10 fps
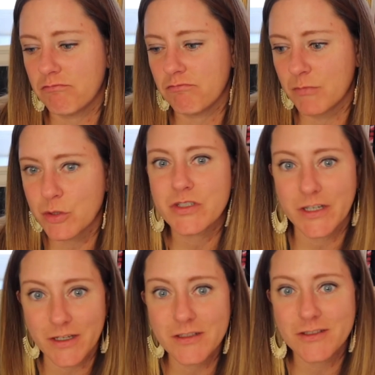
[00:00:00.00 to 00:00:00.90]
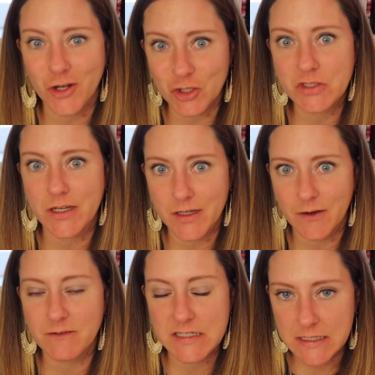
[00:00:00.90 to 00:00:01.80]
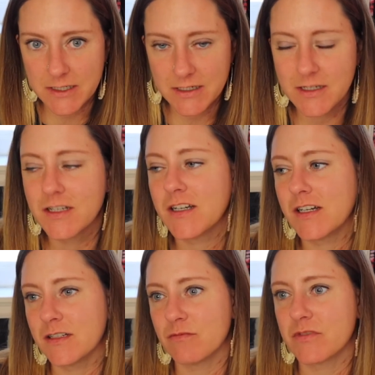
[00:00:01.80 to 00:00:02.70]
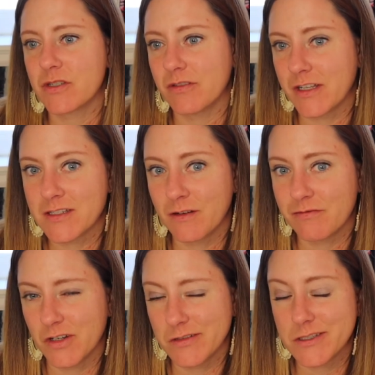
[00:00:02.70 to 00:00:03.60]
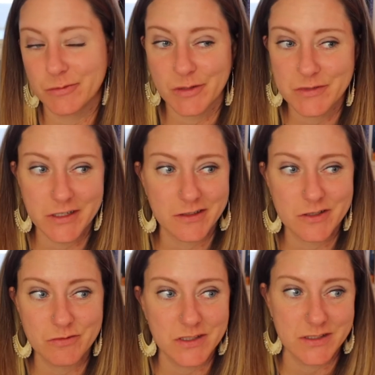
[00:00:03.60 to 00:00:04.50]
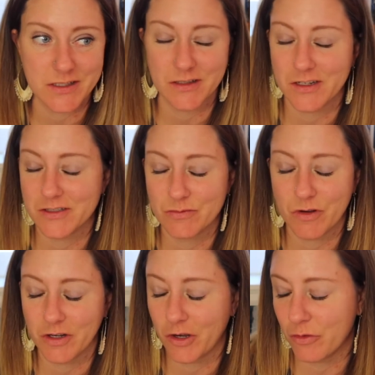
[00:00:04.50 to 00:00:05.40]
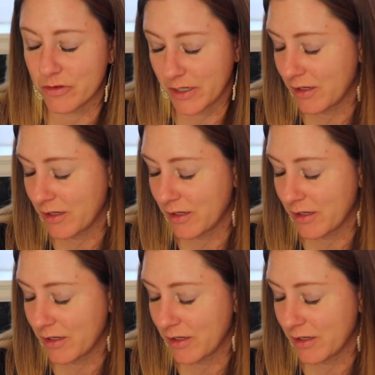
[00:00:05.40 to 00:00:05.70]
Most days, all day, every day. So that's not fun. Sometimes I get so dizzy that I just want to go